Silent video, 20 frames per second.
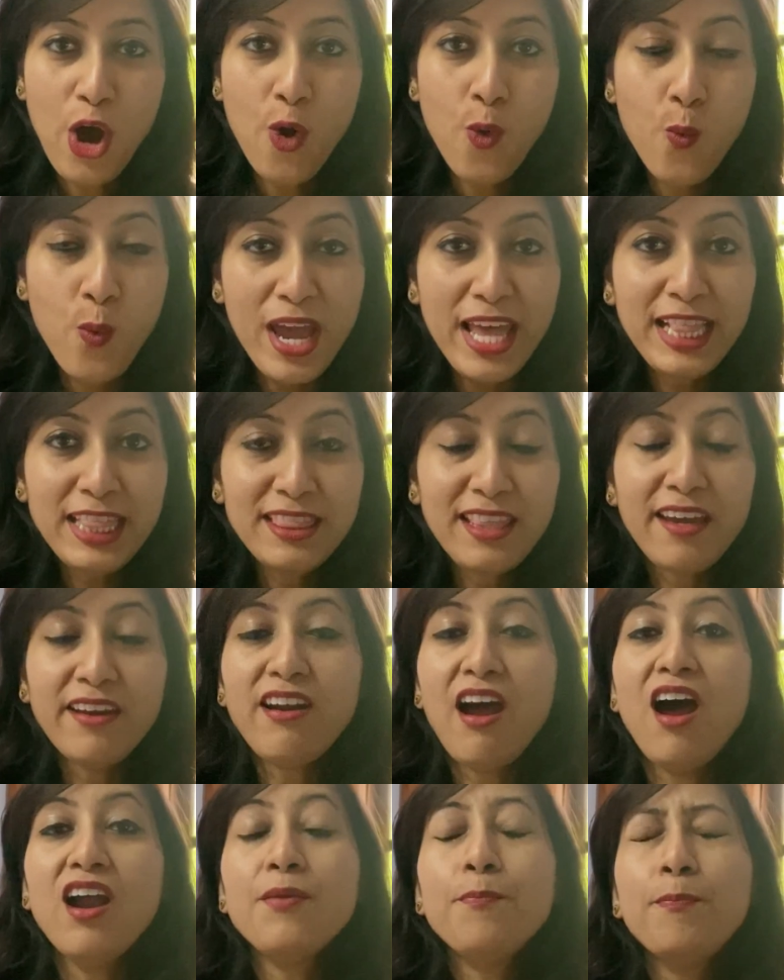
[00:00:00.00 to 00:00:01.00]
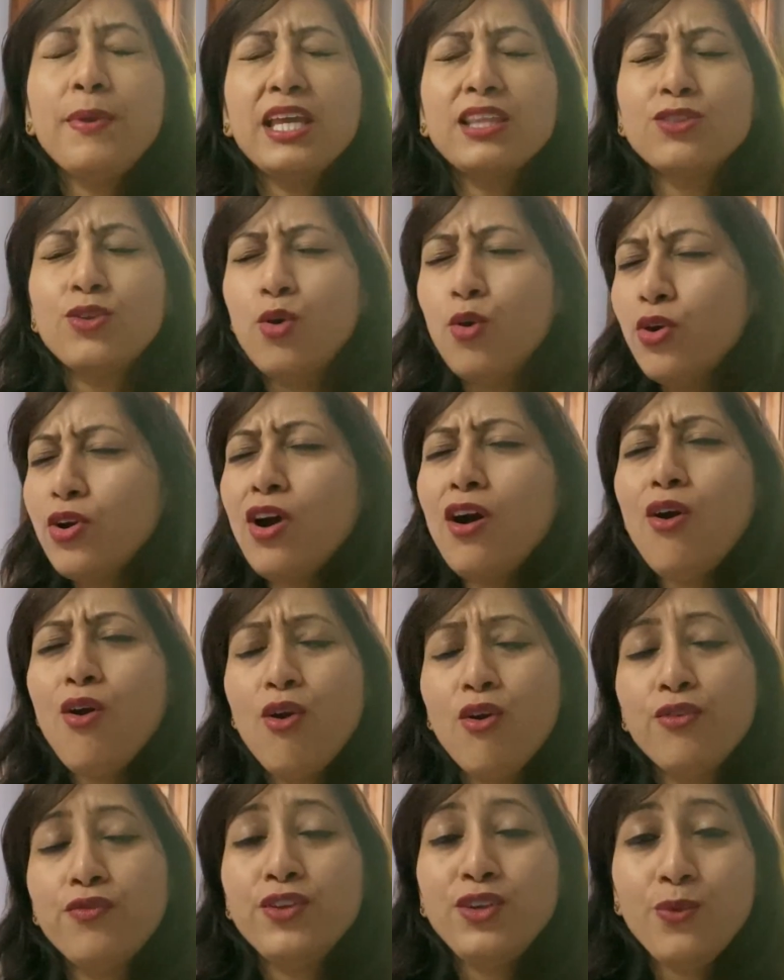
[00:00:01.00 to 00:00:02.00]
Well, there are a plethora
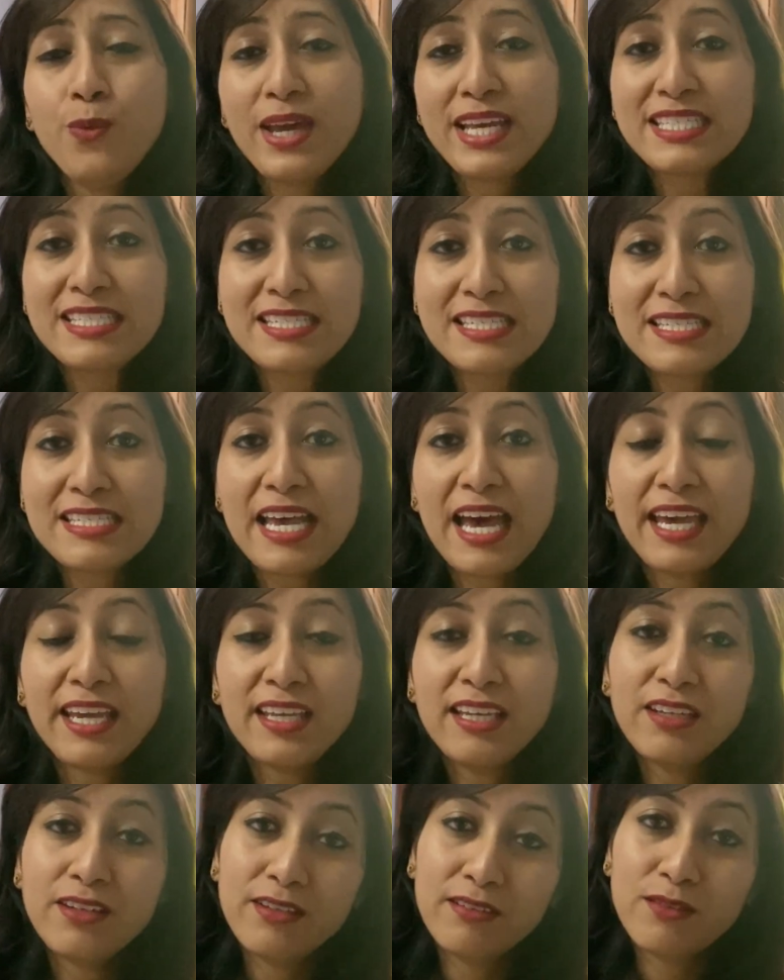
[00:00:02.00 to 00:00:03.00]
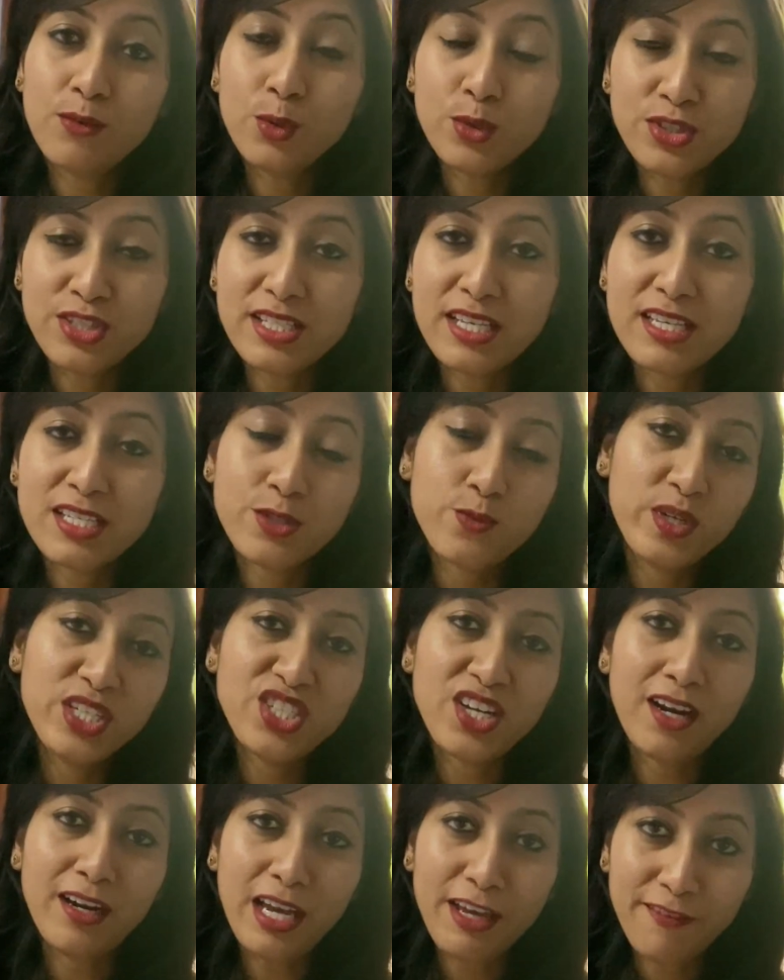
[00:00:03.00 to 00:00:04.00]
of UX design courses which
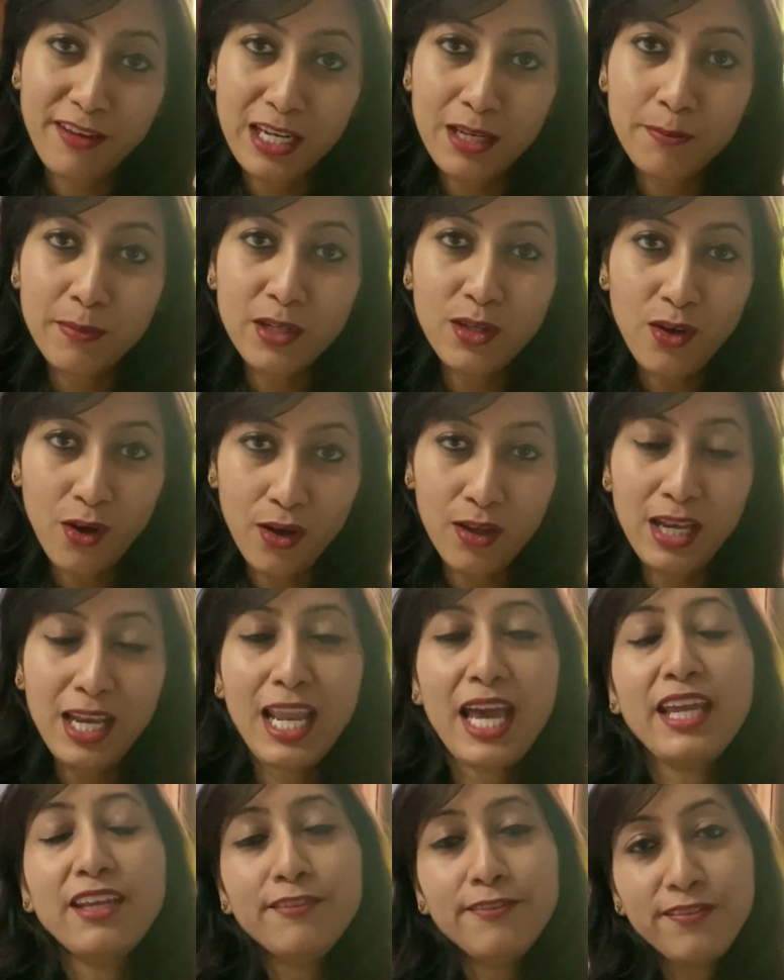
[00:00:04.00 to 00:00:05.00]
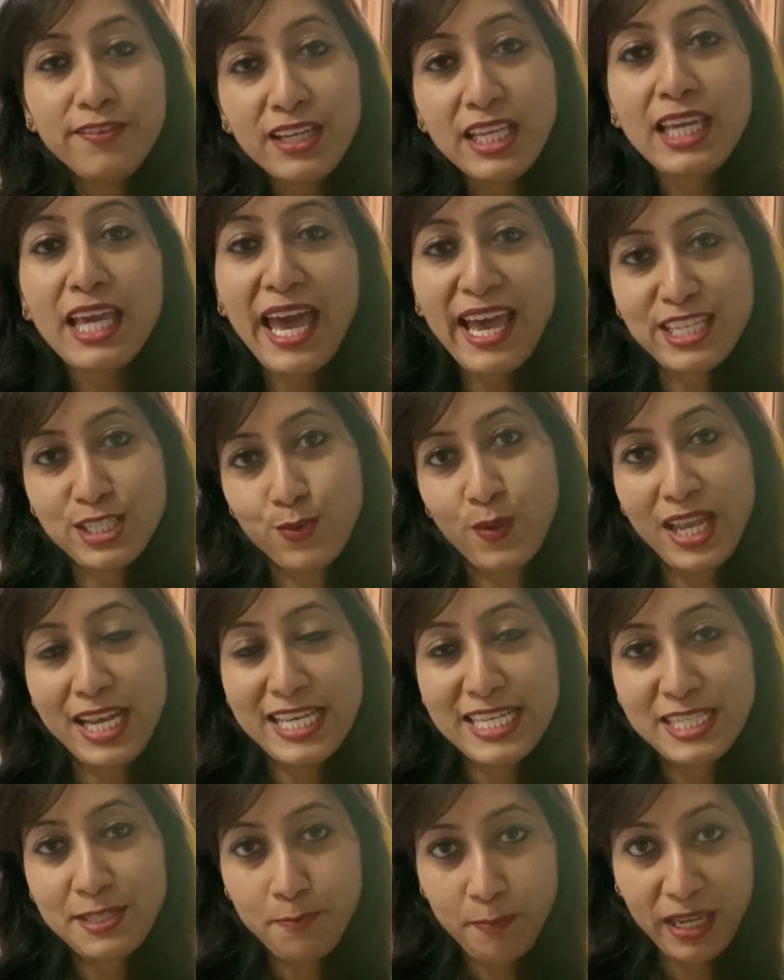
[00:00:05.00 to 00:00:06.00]
are available online free as well
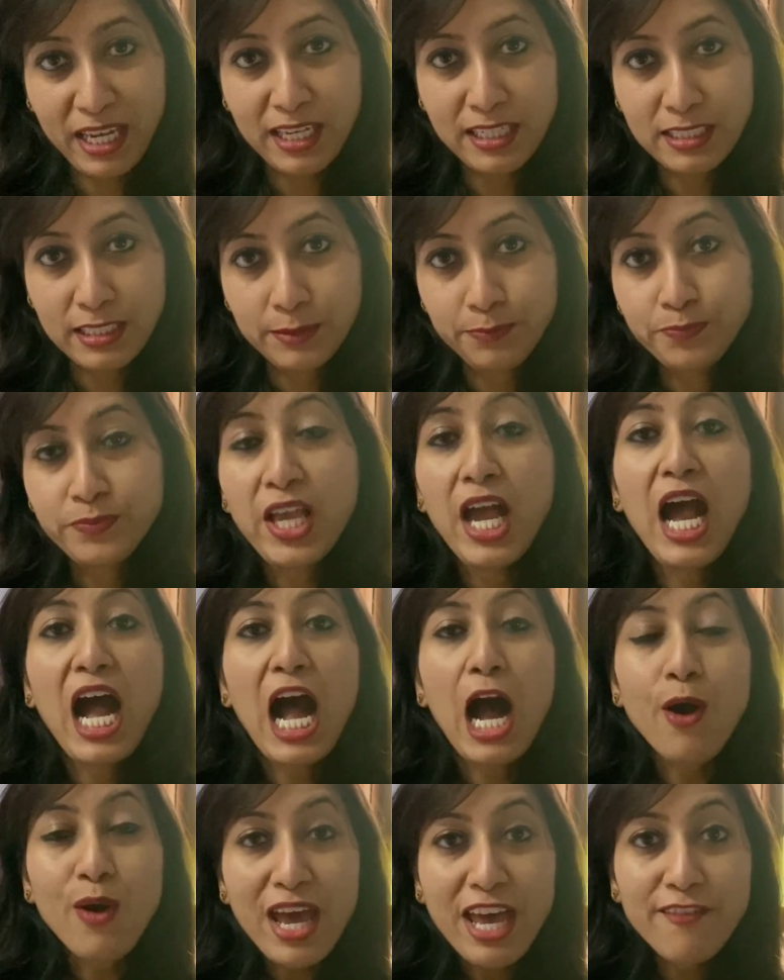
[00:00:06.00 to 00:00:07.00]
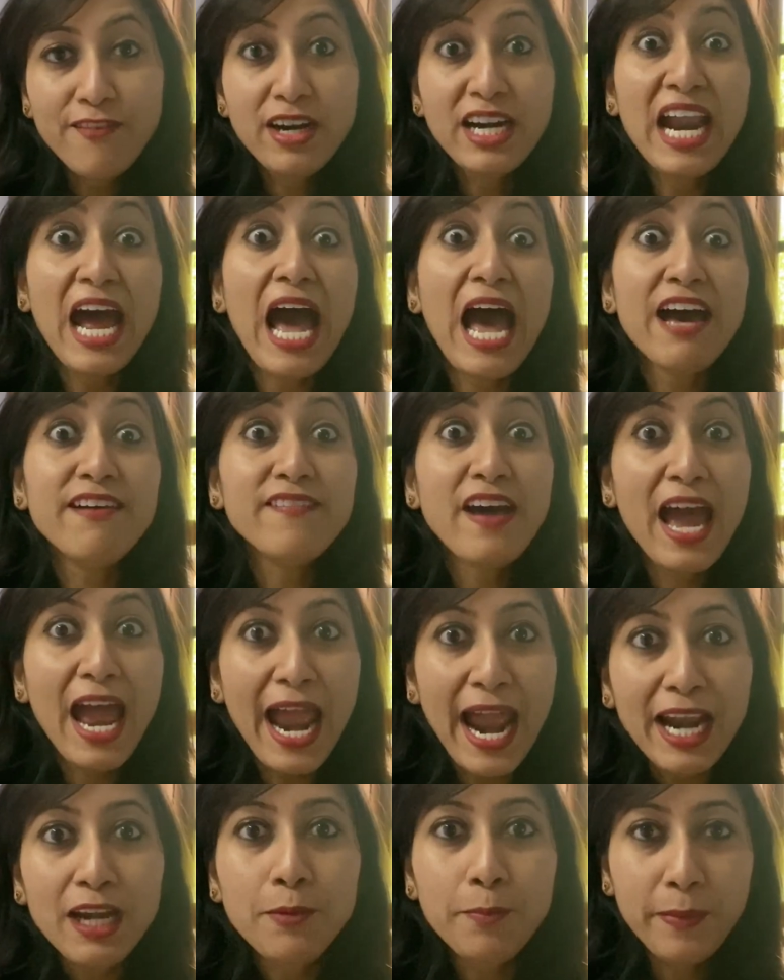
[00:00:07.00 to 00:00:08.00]
as paid. However, I've
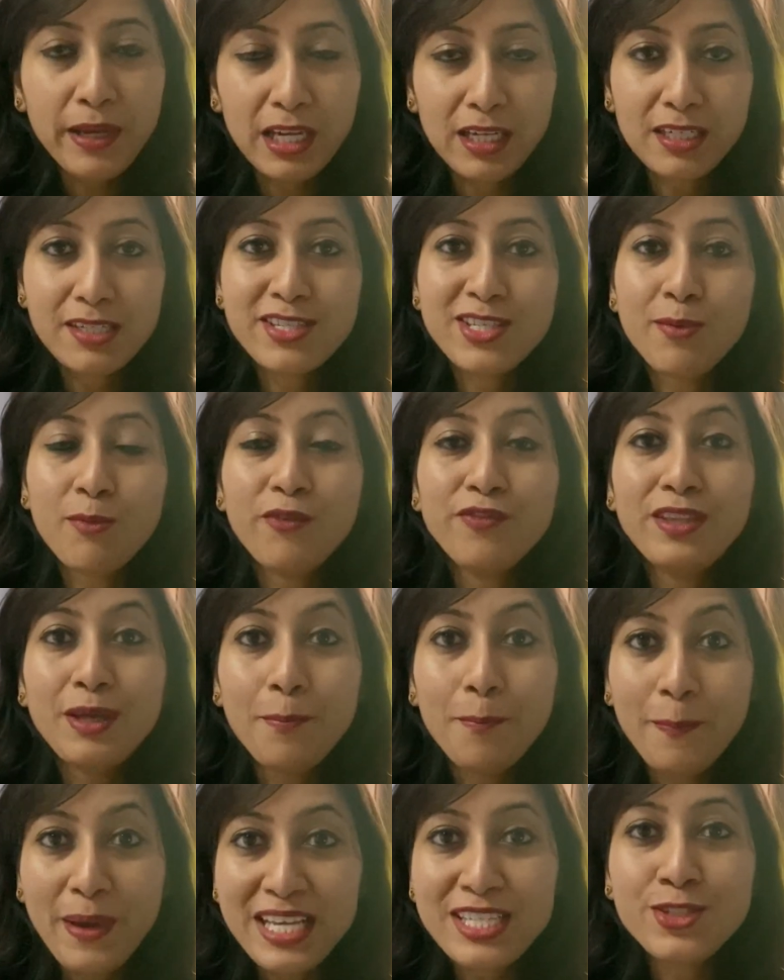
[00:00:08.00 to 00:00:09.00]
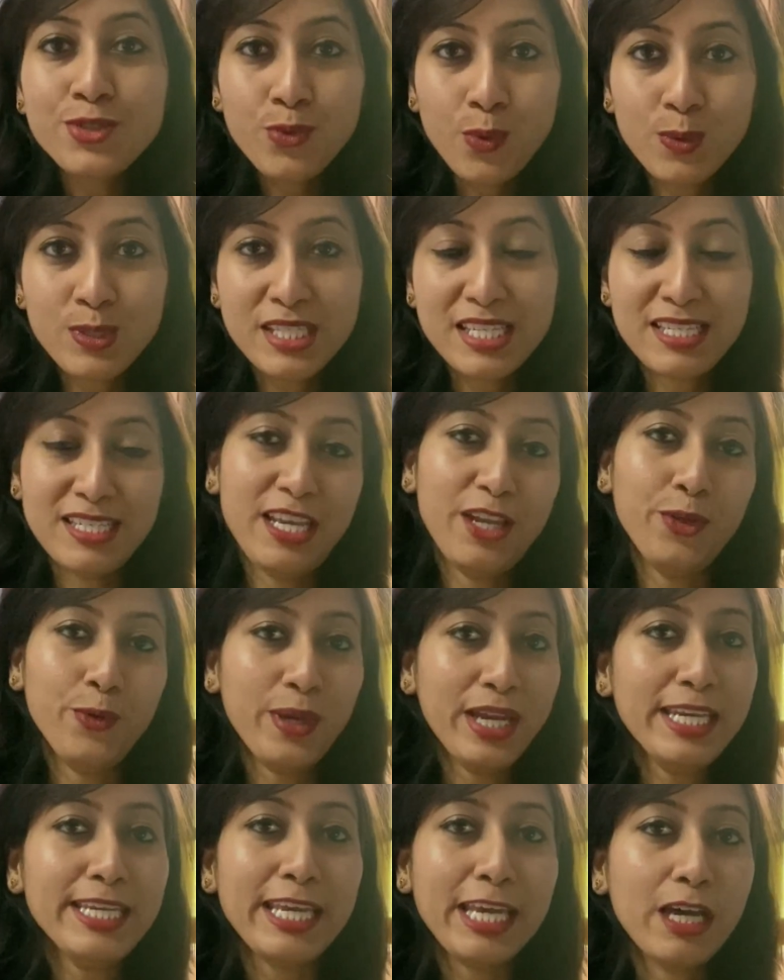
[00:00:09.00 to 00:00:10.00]
handpicked some of the best courses that you
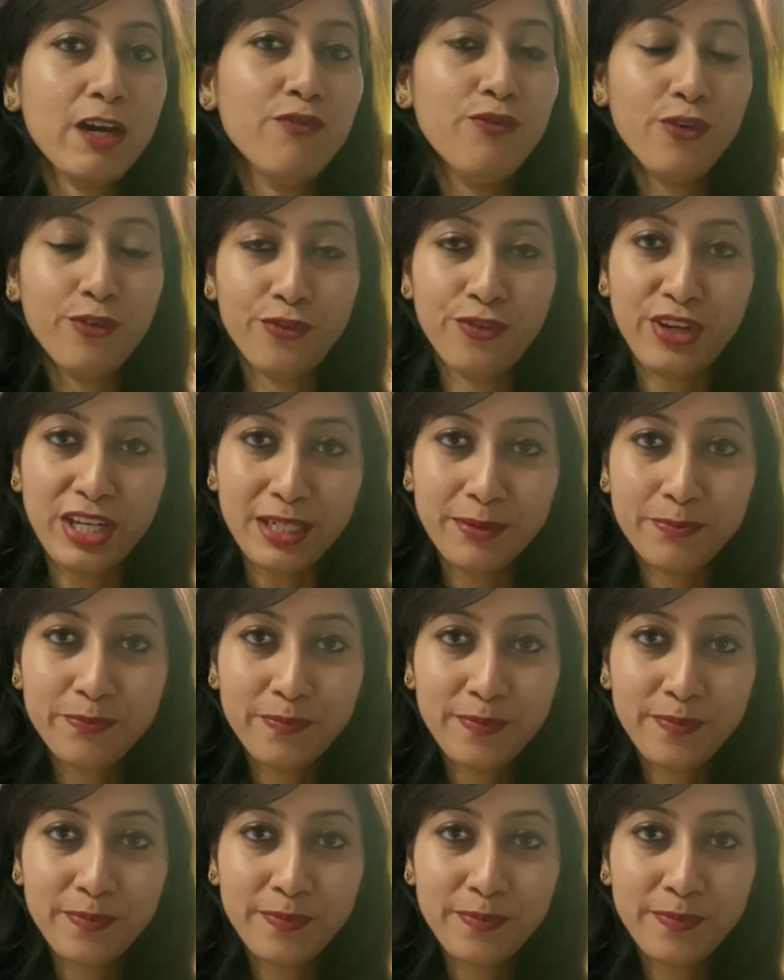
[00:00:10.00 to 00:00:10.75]
can take up for free.